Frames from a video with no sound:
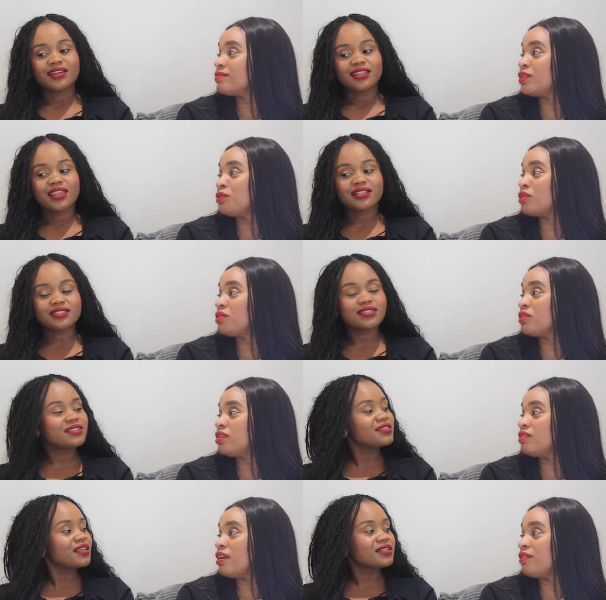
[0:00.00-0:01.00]
Speaker 1: your that's,
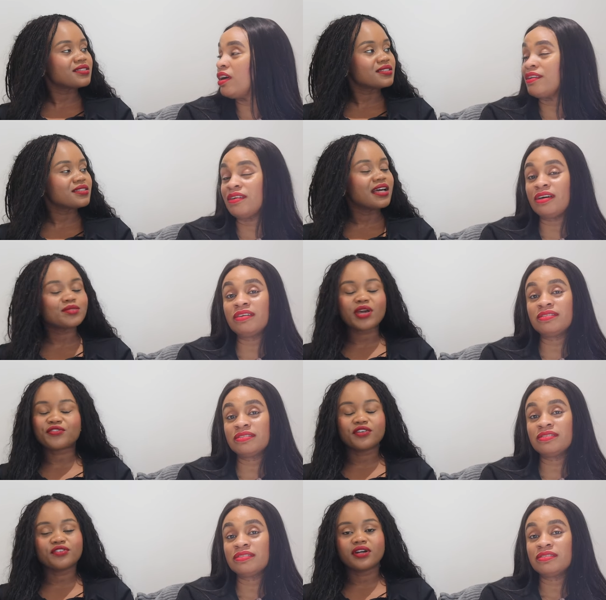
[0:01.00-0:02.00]
favorite. That's that's my
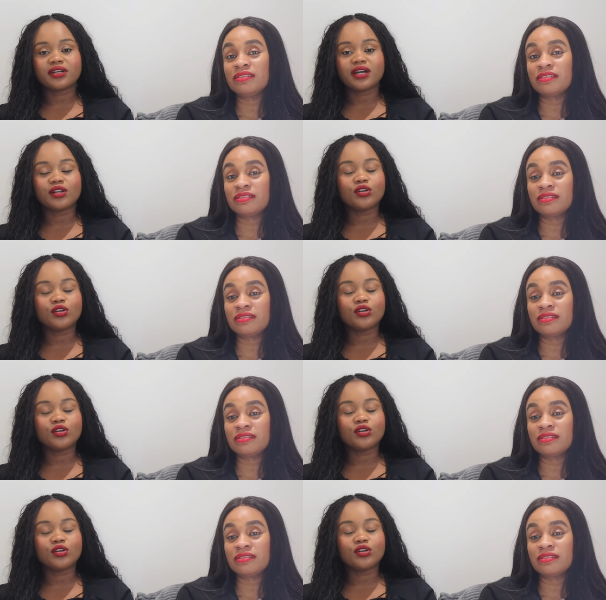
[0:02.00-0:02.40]
favorite. I